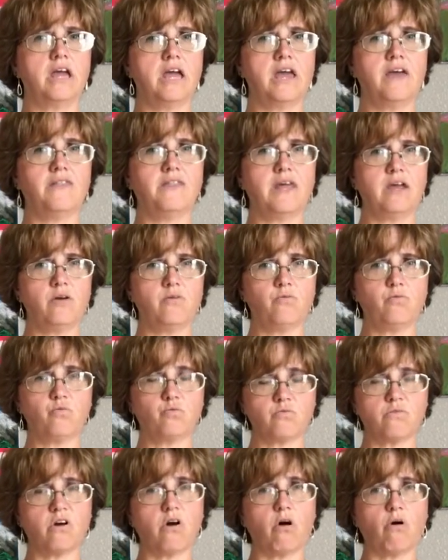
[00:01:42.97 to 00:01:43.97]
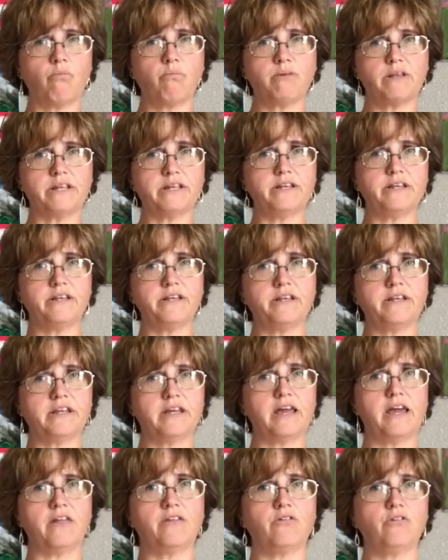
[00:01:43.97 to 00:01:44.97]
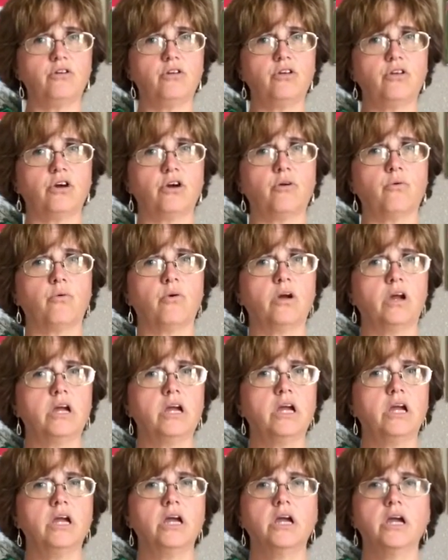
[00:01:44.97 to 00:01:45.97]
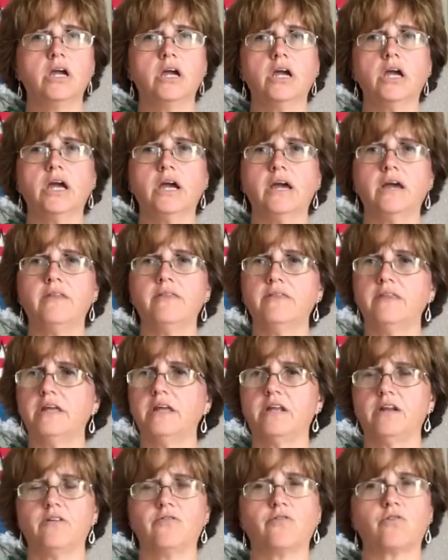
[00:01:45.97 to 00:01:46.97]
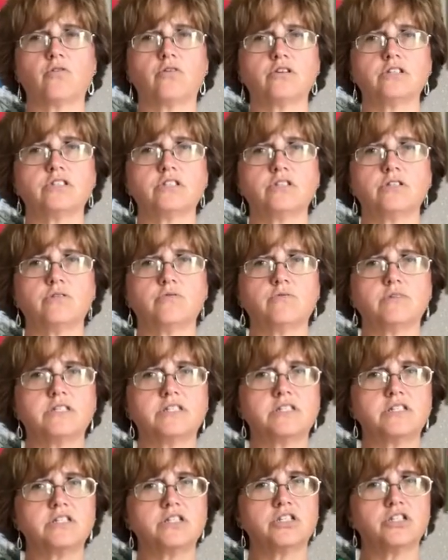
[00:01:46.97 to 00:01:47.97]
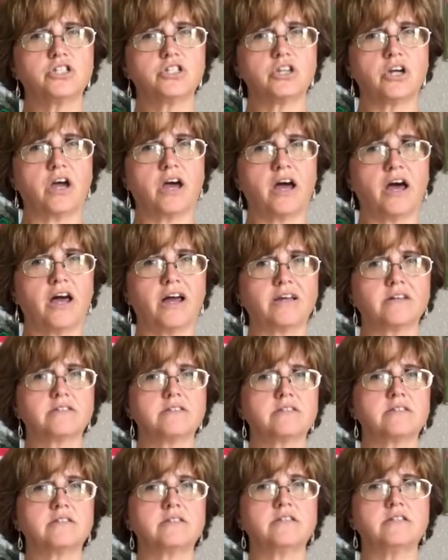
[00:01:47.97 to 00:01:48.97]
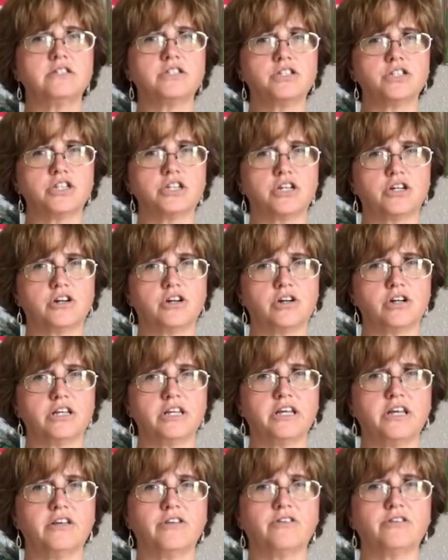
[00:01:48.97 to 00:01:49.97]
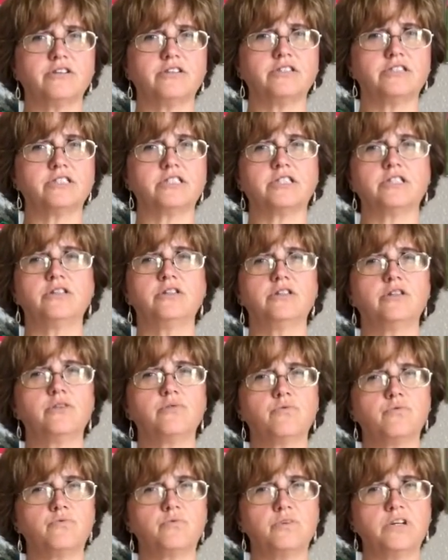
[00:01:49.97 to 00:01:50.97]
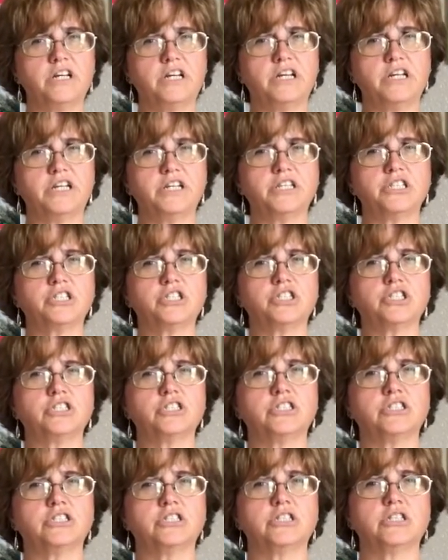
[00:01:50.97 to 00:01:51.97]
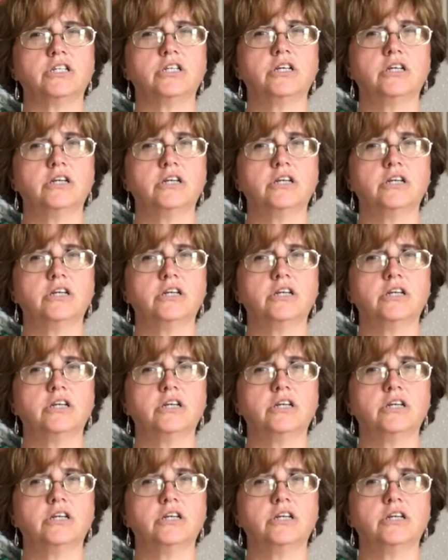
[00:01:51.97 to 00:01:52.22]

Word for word: And they all blended together, you know. And then, of course, there was the jocks and the cheerleaders and the rich and